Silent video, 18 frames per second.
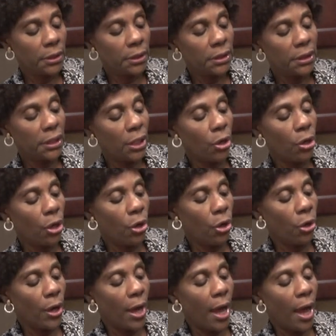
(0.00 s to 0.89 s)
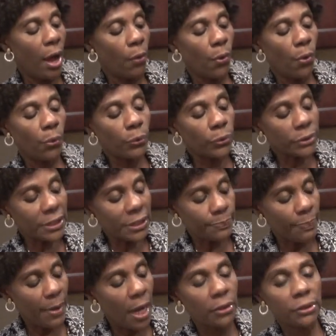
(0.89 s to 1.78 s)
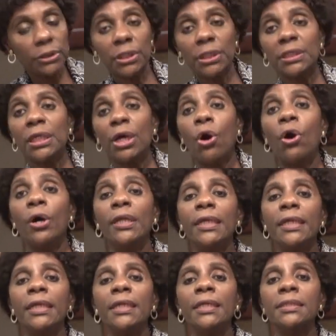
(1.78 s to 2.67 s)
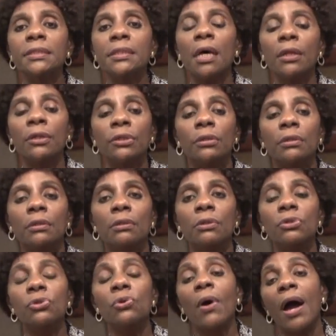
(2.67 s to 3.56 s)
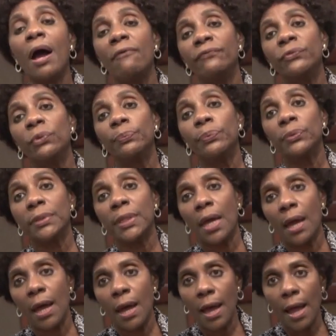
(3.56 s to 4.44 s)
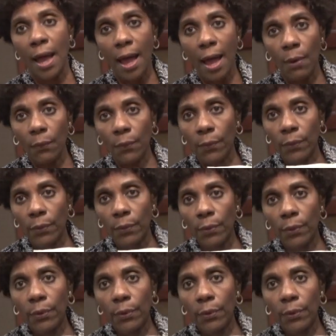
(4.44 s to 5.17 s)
The aloe woods powder. The only reason you have to put aloe